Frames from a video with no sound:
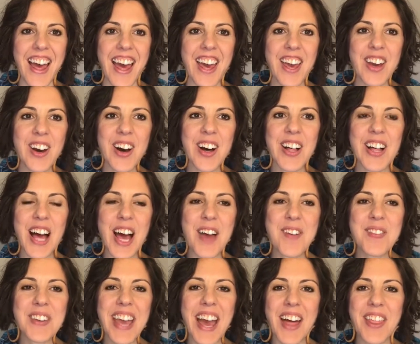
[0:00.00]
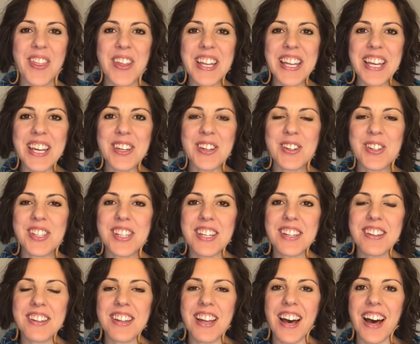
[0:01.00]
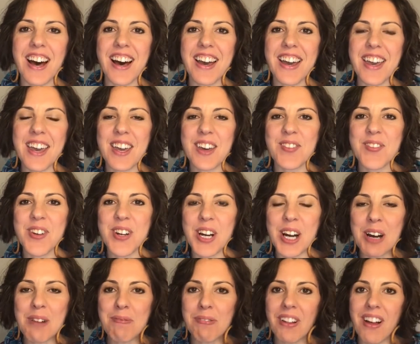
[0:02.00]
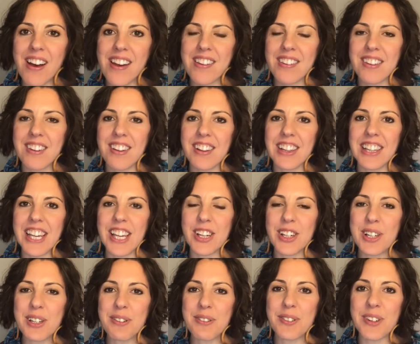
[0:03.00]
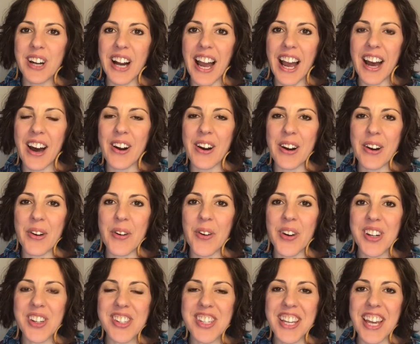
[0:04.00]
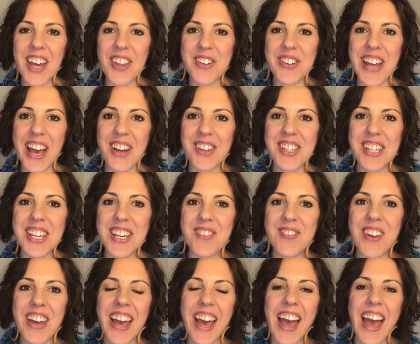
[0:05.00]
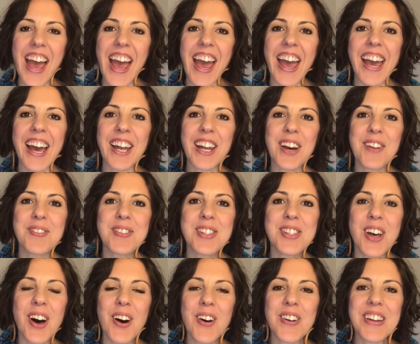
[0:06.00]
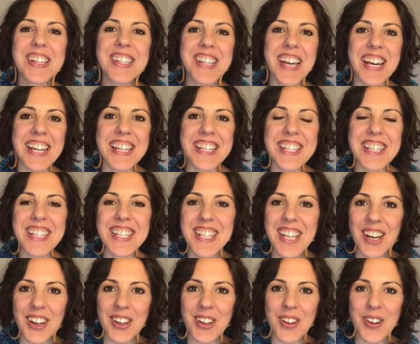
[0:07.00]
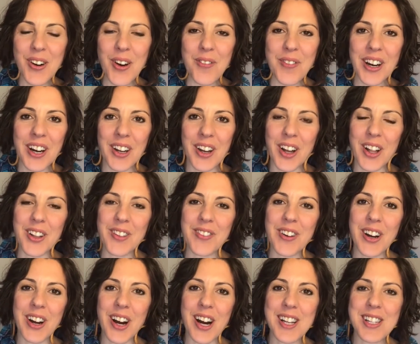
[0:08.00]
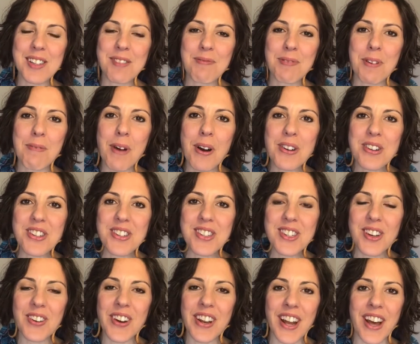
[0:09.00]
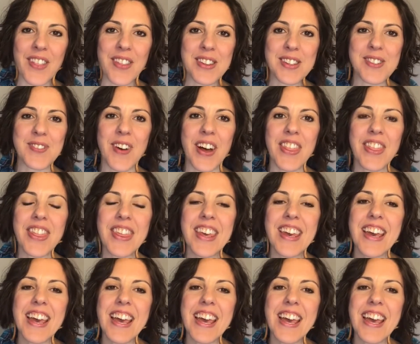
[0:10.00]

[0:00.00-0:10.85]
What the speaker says: Hey y'all, I'm Kathleen Henderson. I am your upline leader for our Oil Together Now team, and I'm so excited to tell you about all of our awesome promotions going on this month.